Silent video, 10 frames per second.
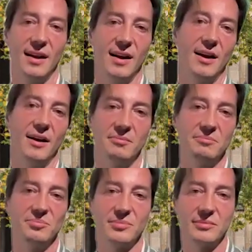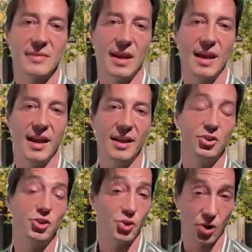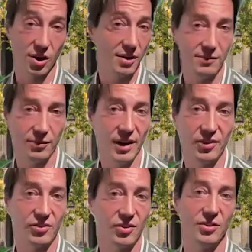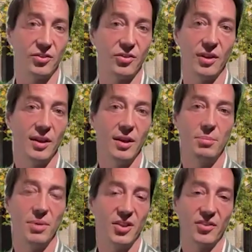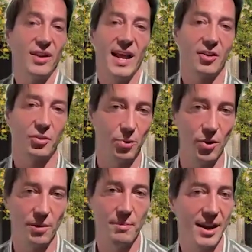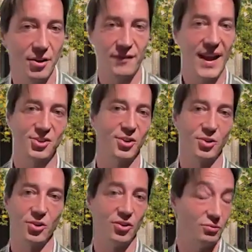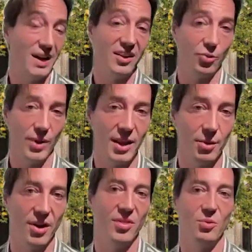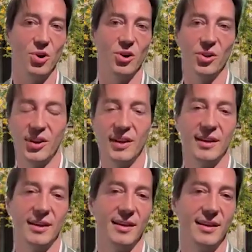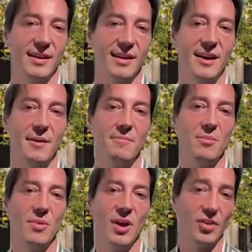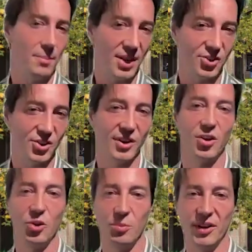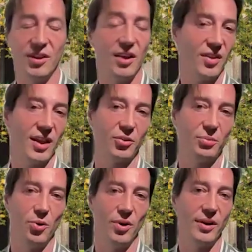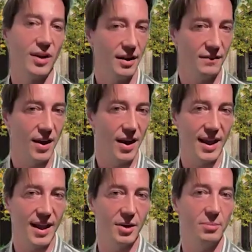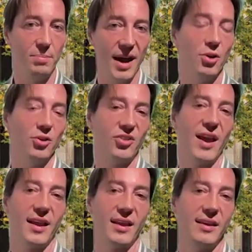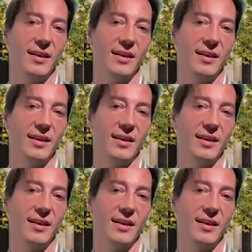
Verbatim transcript: um, and sugar, for instance, but doesn't export manufactured goods really to anywhere in the world. Um, as I mentioned, Cuba does export kind of high end biotech